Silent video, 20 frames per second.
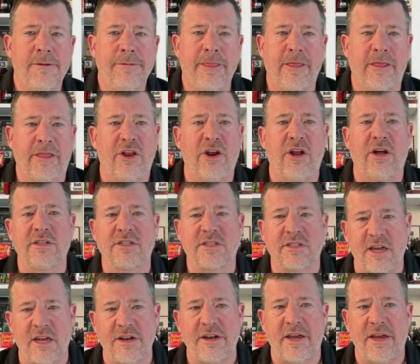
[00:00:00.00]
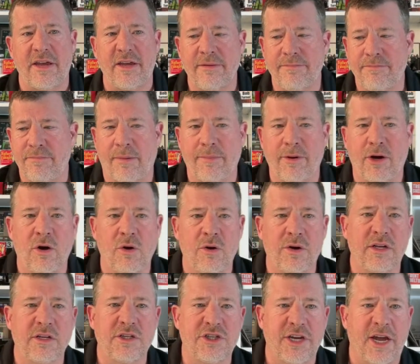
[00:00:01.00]
And then on Sunday, Bubba
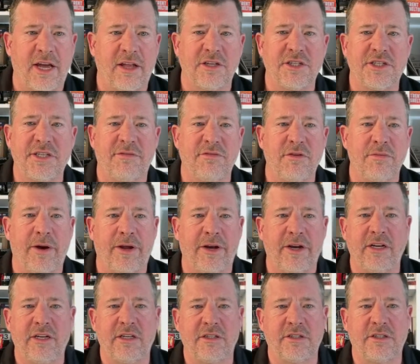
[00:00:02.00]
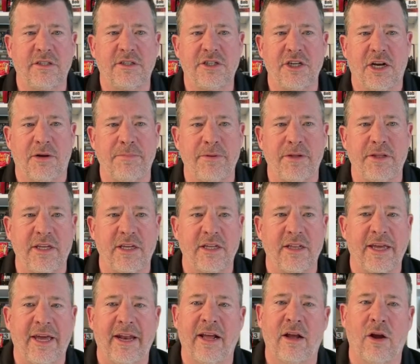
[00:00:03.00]
Hogan has challenged everybody to jump in the
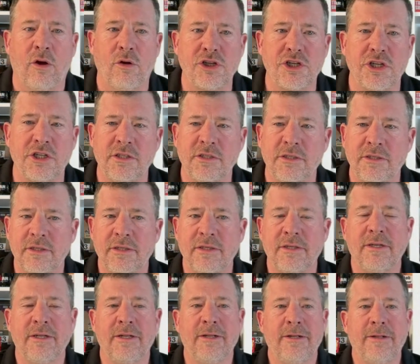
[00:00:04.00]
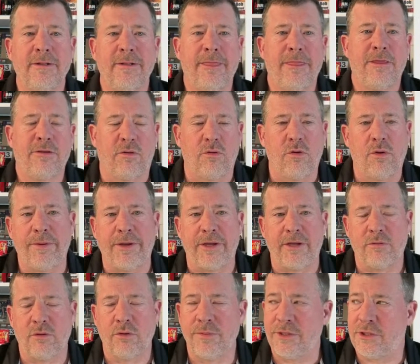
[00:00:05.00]
Atlantic Ocean. So we'll
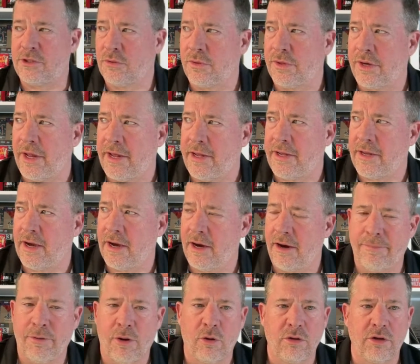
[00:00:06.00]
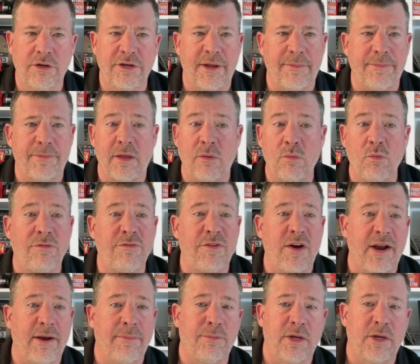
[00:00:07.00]
be doing a polar dip, and then we'll
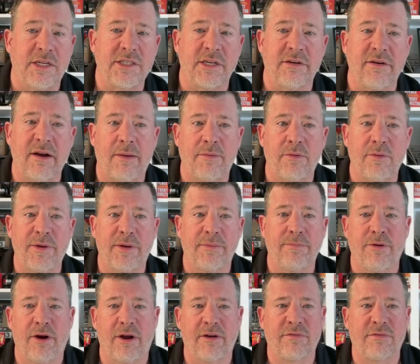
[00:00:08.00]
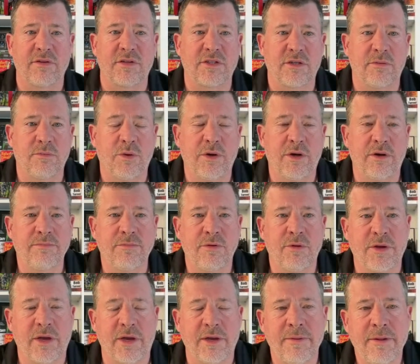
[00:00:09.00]
find a place to grab a big breakfast somewhere.
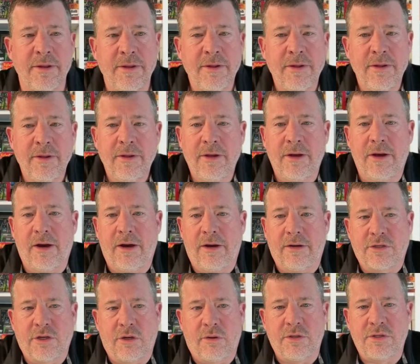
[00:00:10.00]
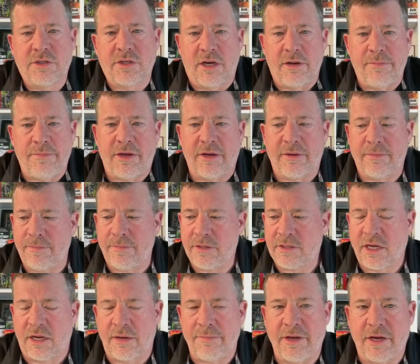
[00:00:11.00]
Okay, so it's going
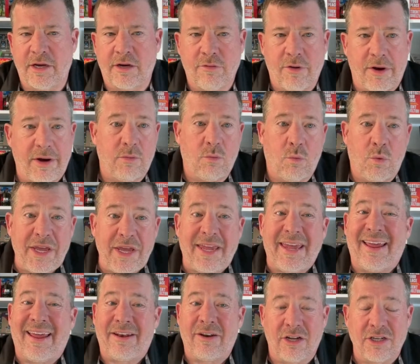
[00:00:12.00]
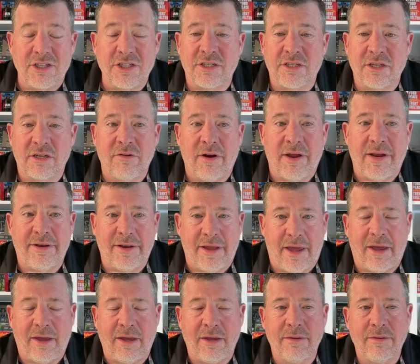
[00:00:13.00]
to be a great weekend, not just a great
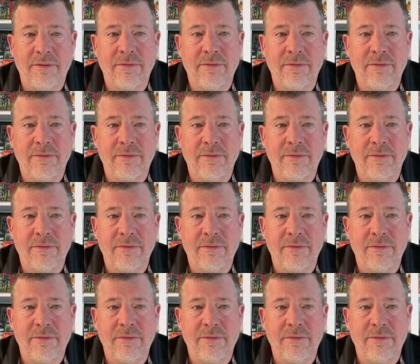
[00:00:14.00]
day.